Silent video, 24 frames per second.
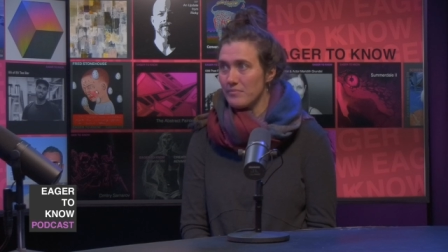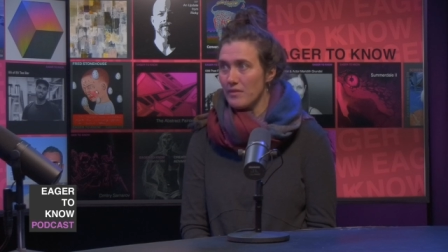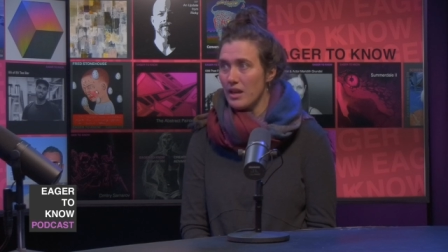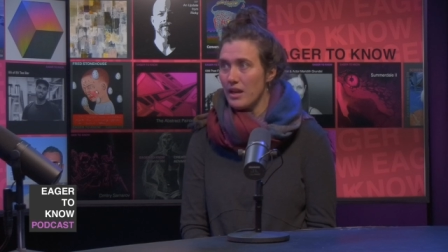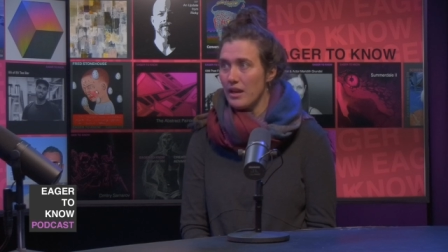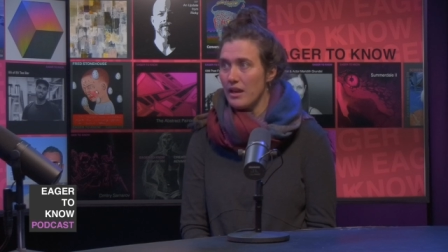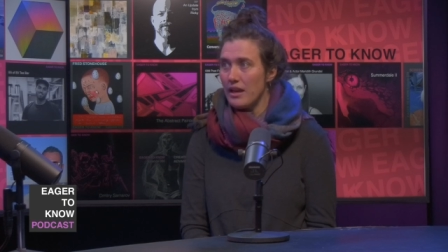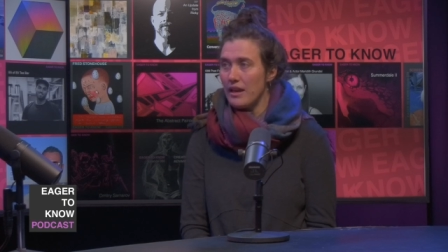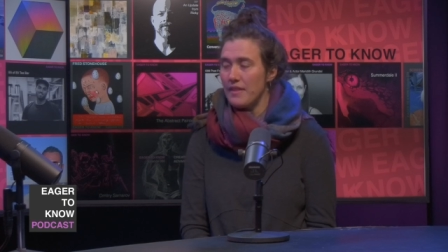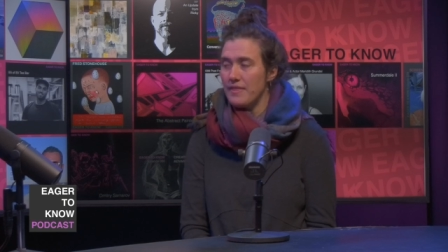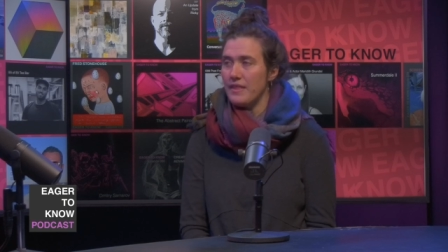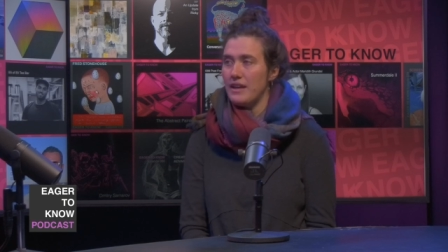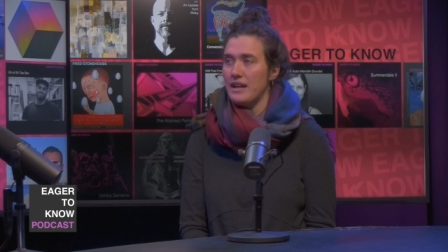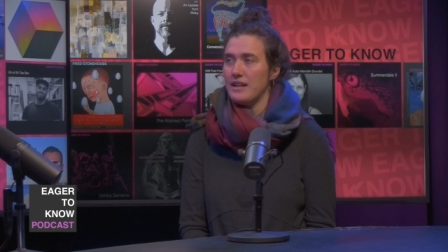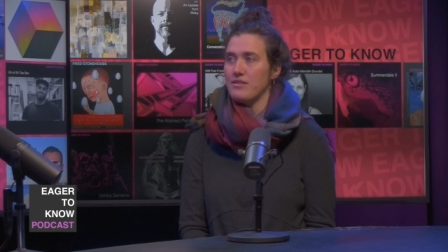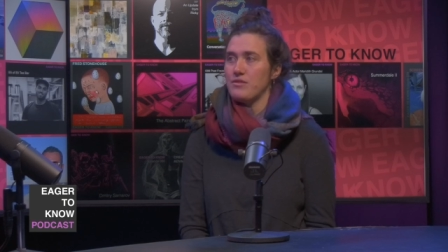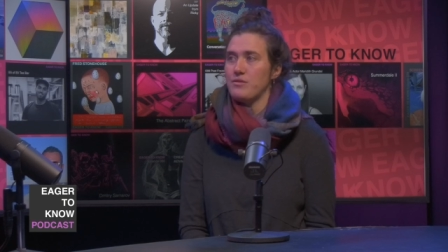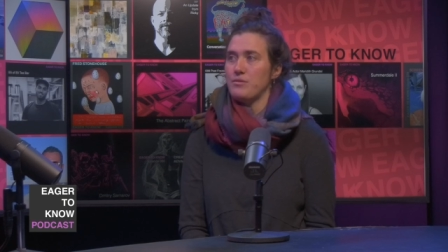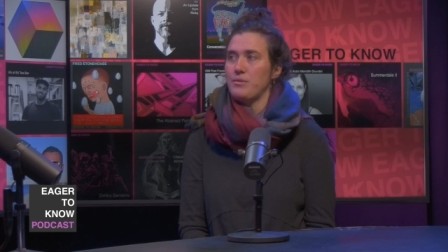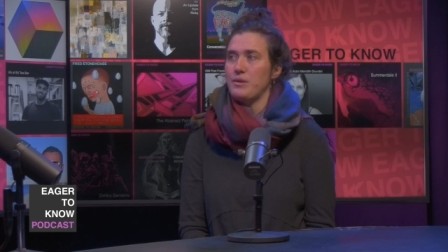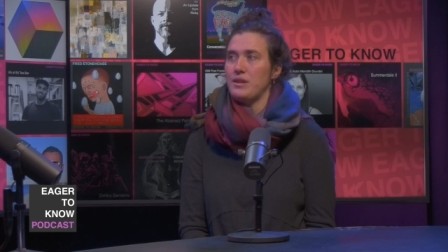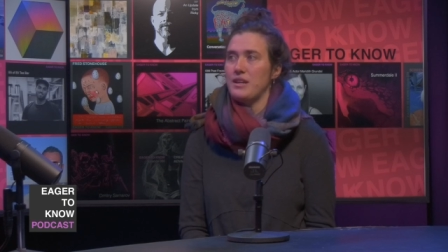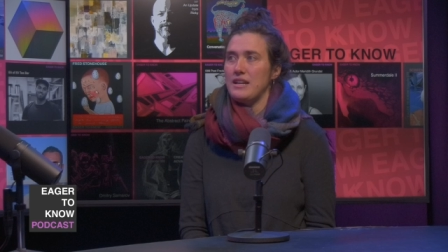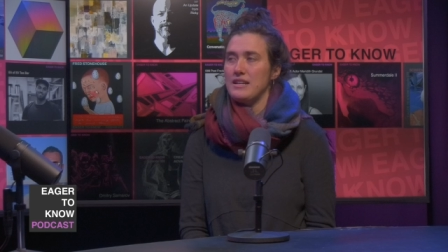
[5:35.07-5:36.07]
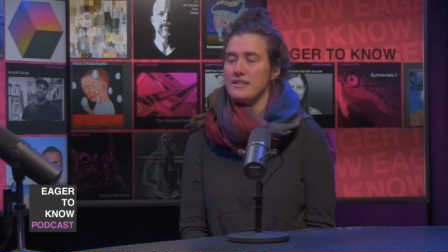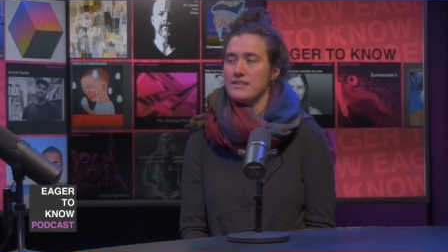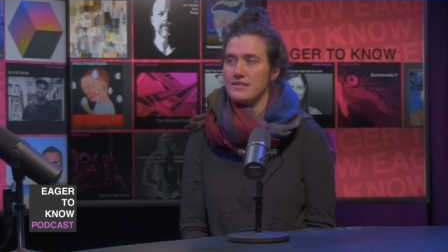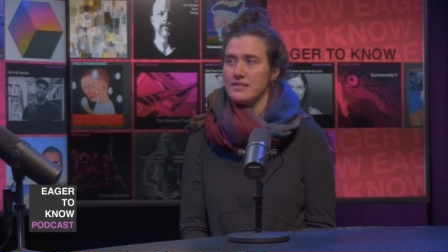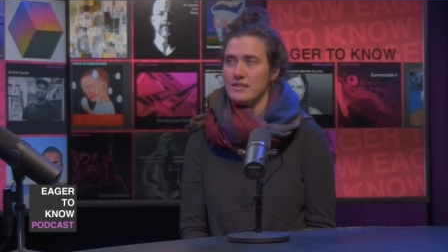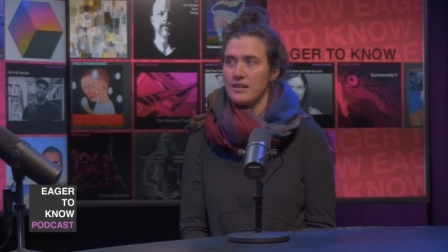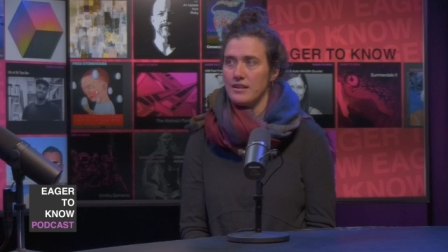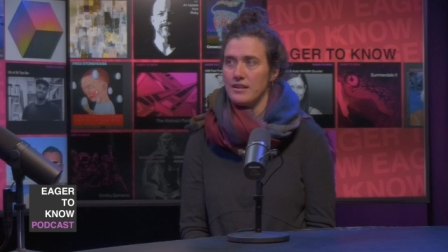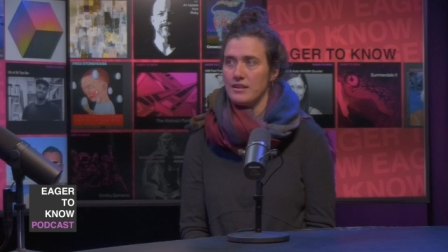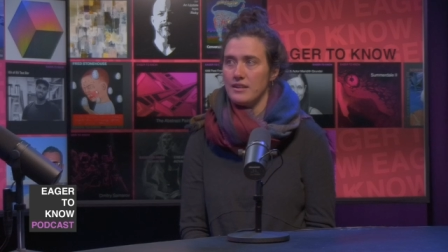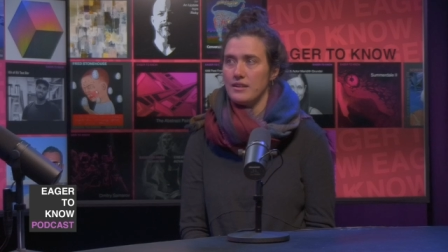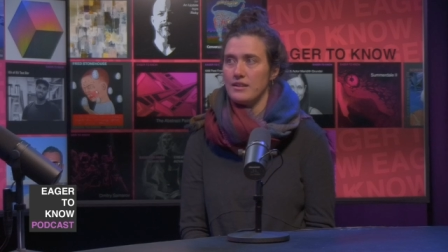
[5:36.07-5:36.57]
And that's when I
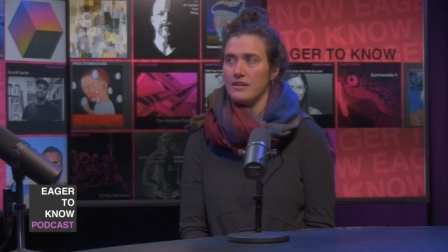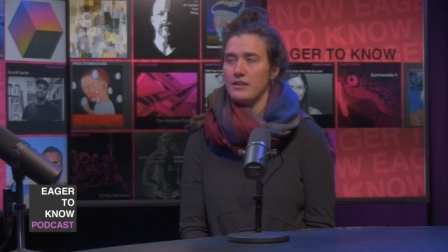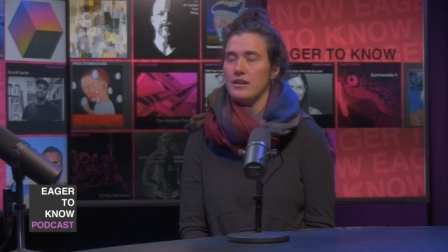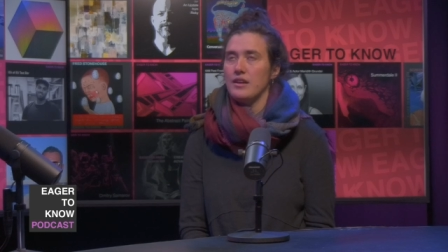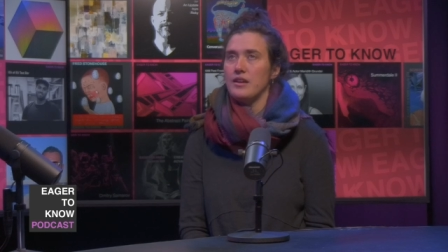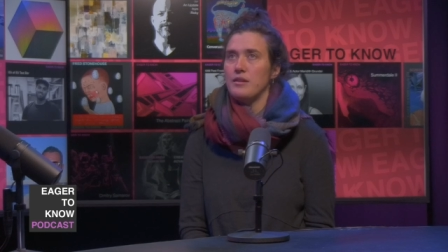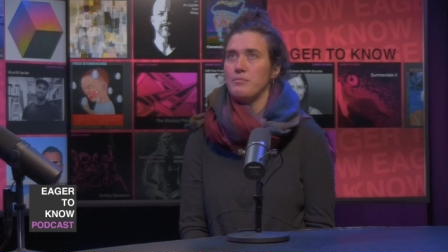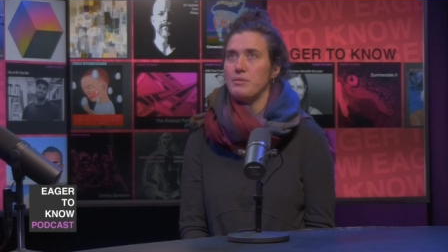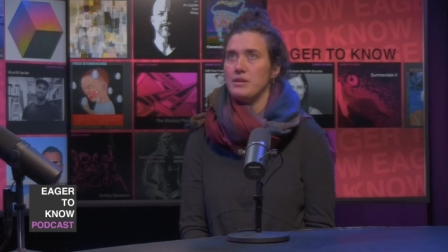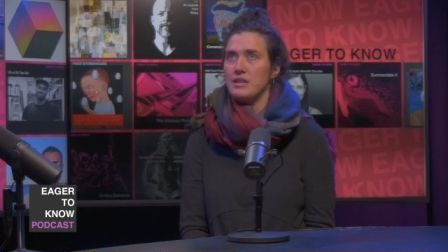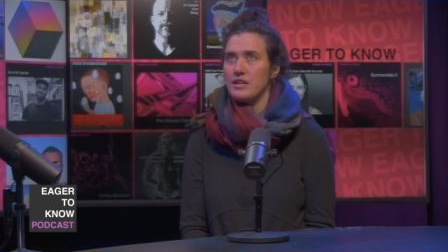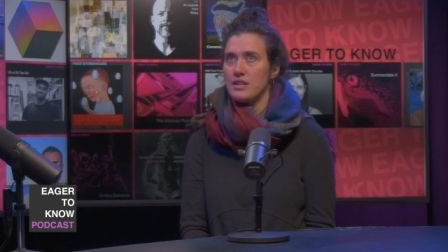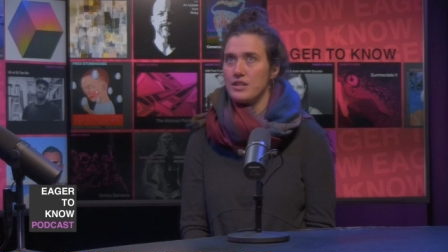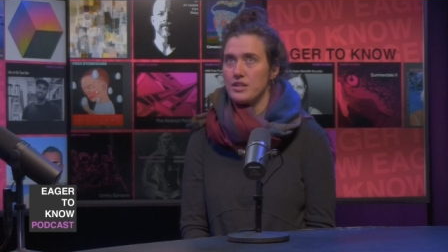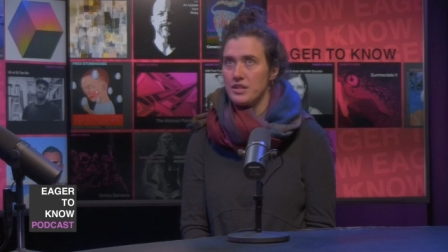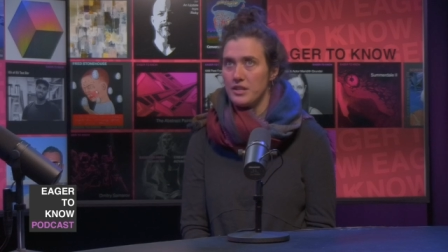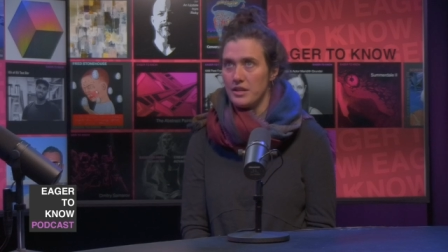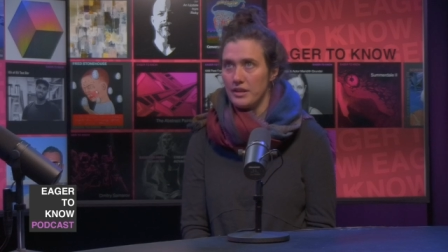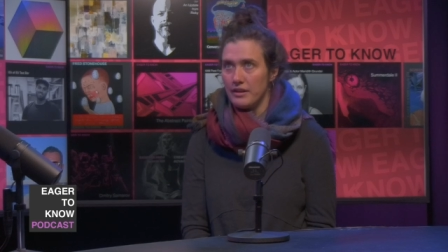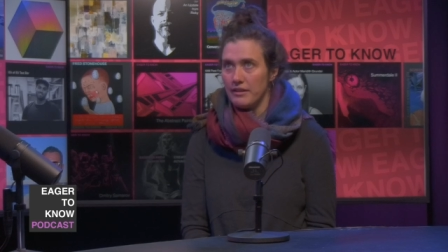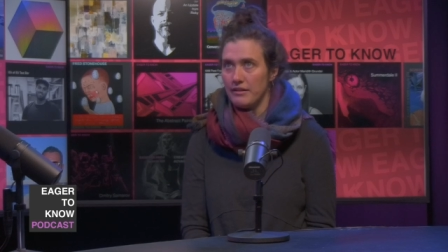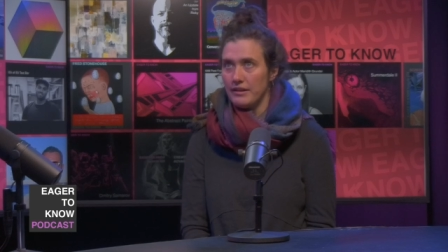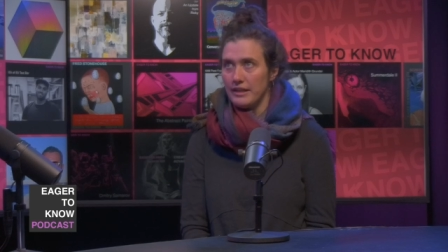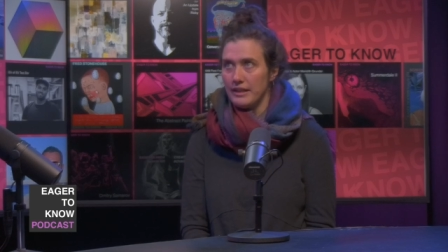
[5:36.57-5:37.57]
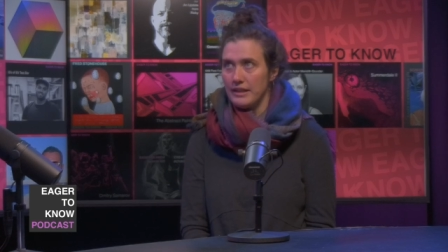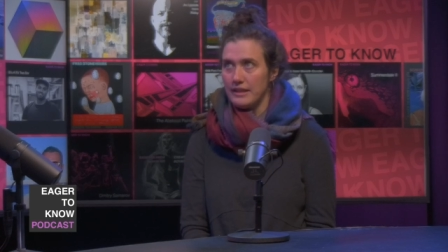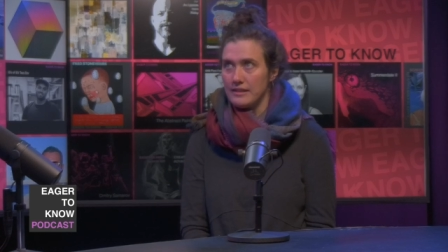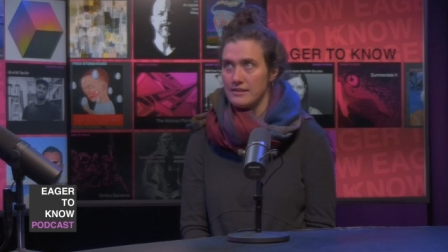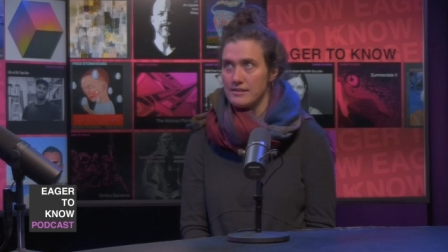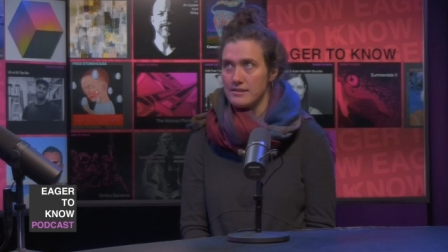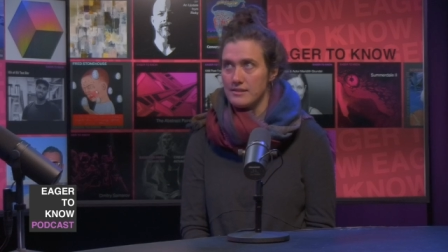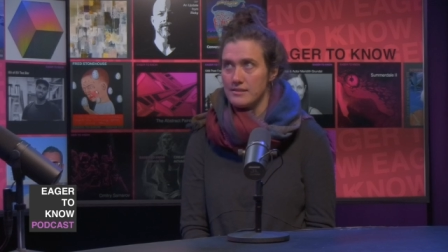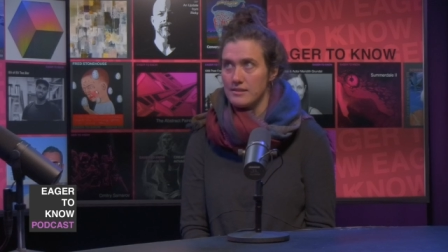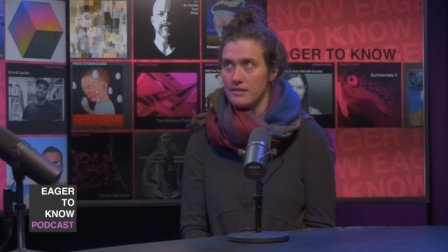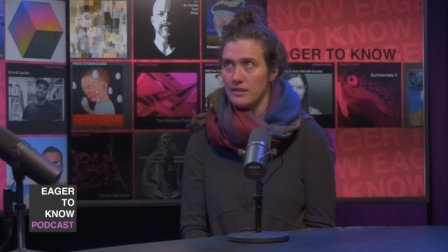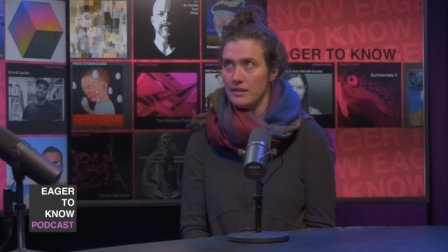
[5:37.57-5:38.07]
started being
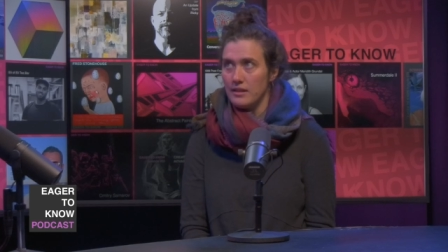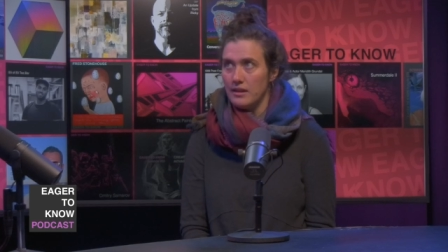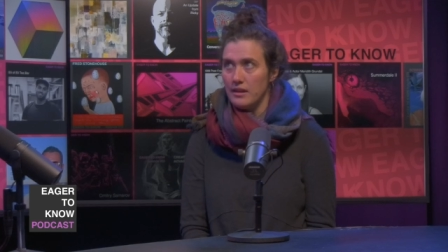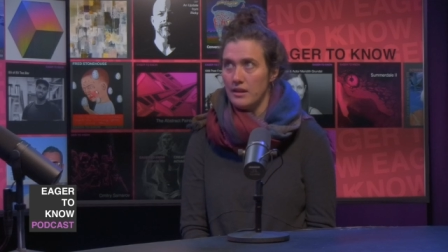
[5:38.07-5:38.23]
curious